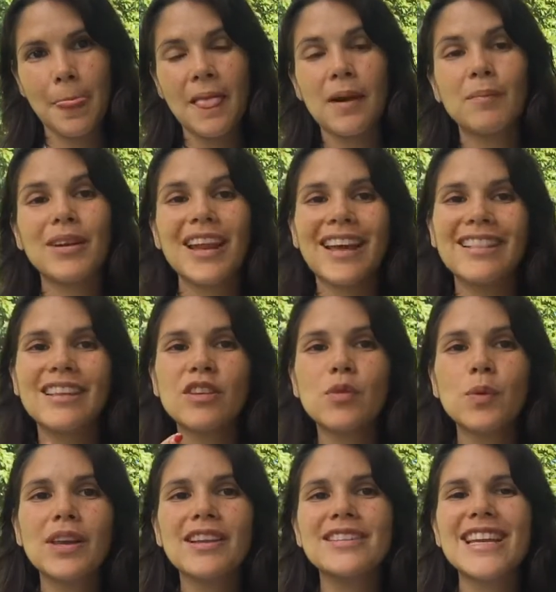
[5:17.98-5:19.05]
But like this, we
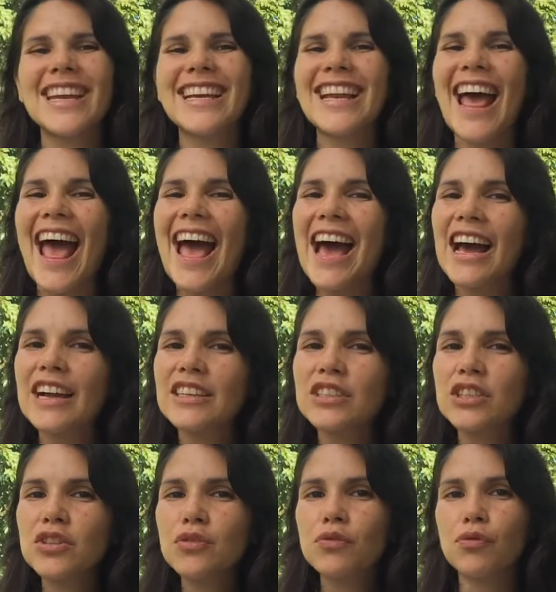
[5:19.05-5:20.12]
can take an
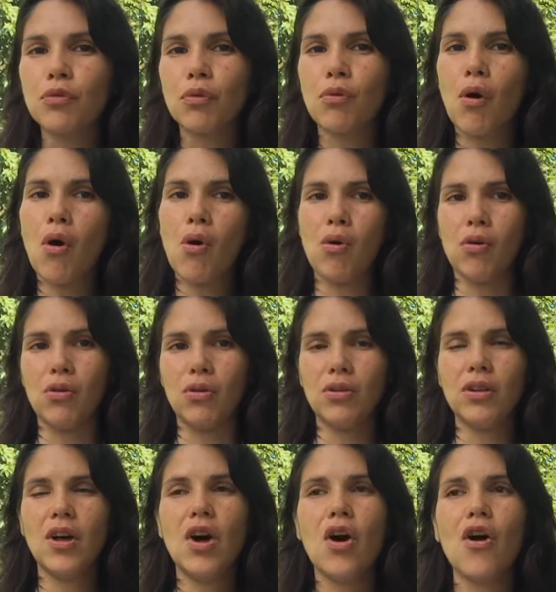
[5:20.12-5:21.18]
active role
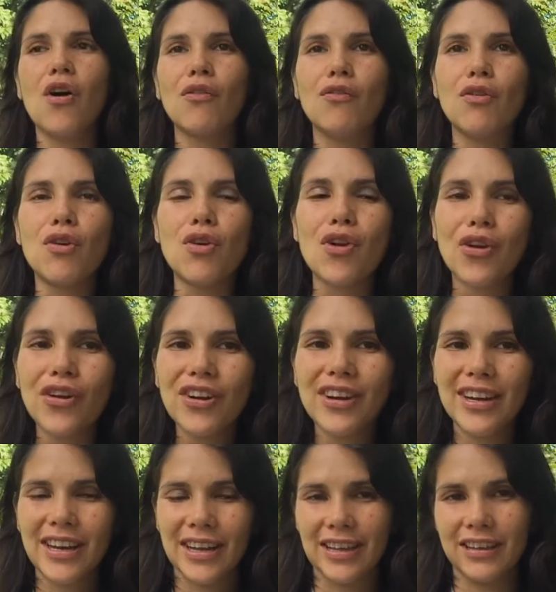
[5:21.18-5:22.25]
of
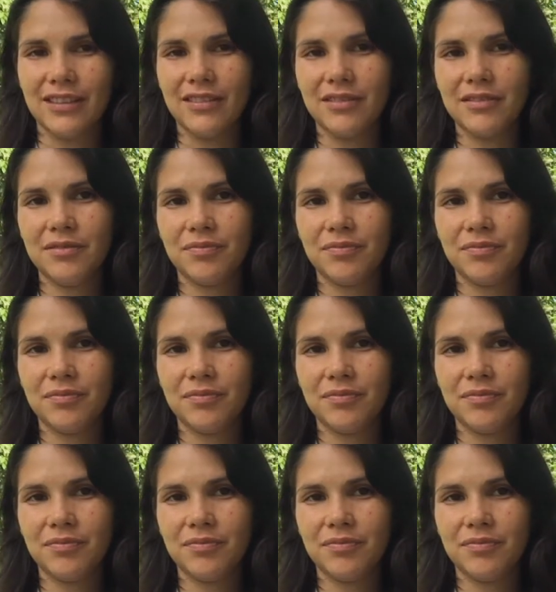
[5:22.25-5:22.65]
learning